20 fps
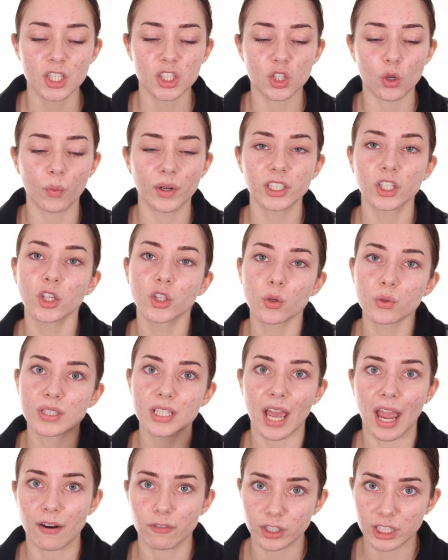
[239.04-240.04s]
So when you
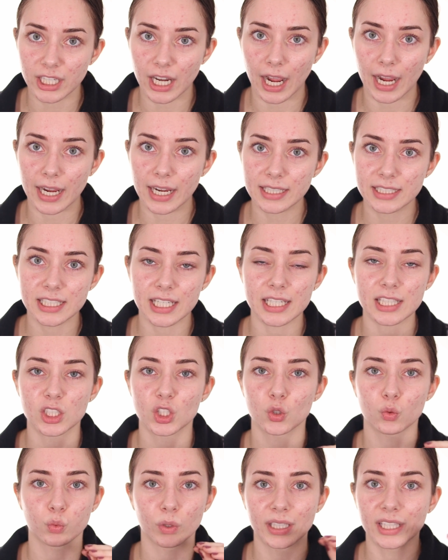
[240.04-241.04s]
use it every night,
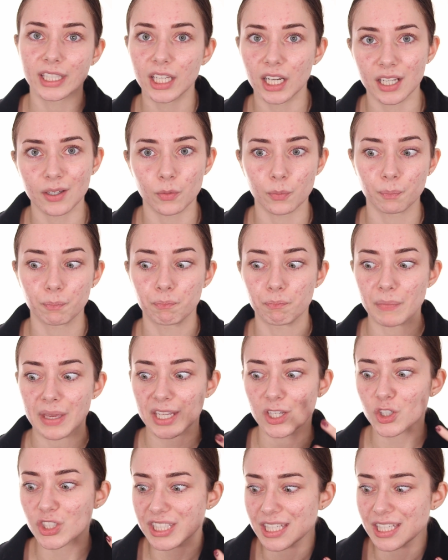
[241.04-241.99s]
it's really gonna make your